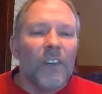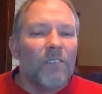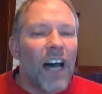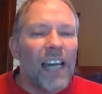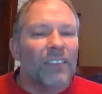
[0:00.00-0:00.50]

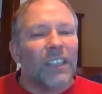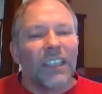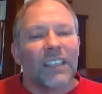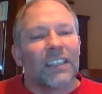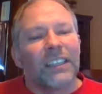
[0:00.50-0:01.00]
5,
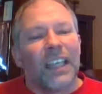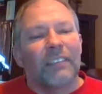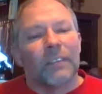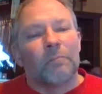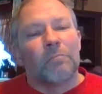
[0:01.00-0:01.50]
6, and
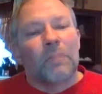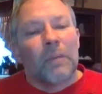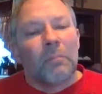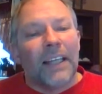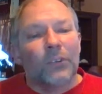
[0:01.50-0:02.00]
7
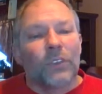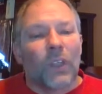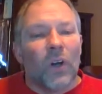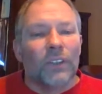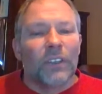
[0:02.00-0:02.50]
Bass was
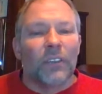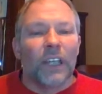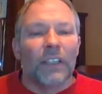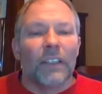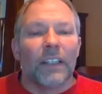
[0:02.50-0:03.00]
also
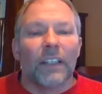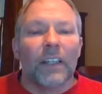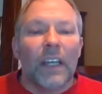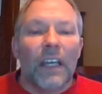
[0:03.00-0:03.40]
not there.